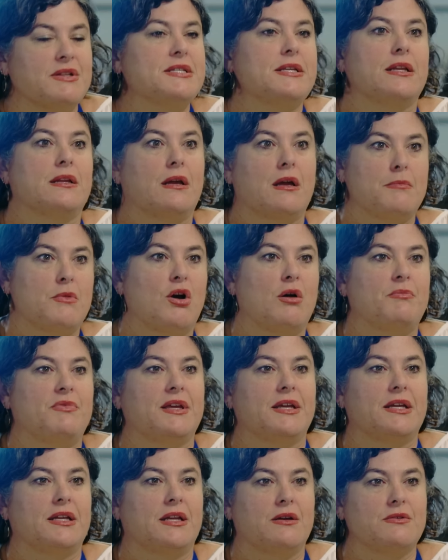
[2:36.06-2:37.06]
Now, I didn't come home
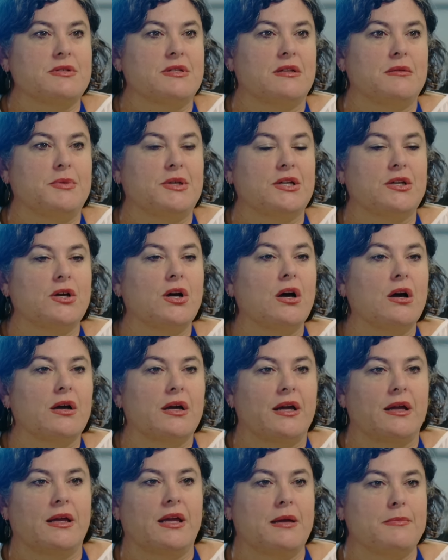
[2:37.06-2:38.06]
thinking I was going to be a
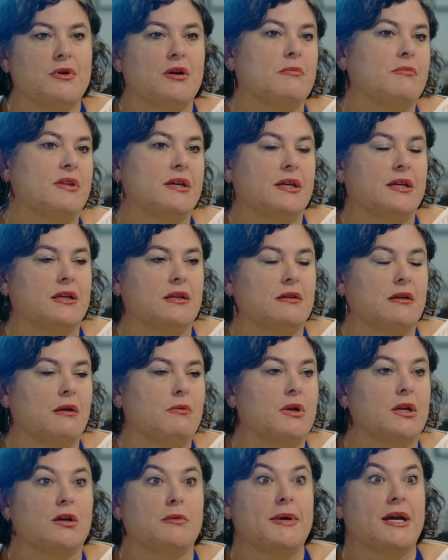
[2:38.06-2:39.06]
cook. I came home thinking I
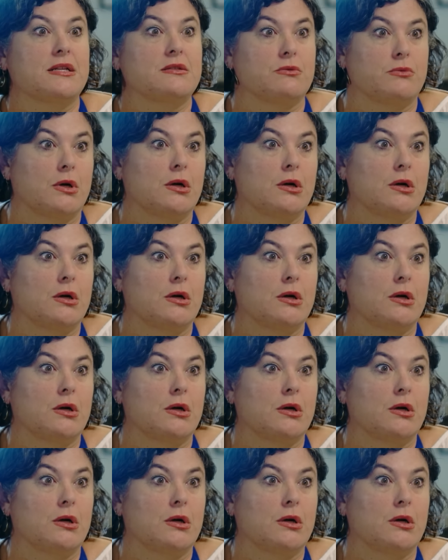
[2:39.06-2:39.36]
want to go back to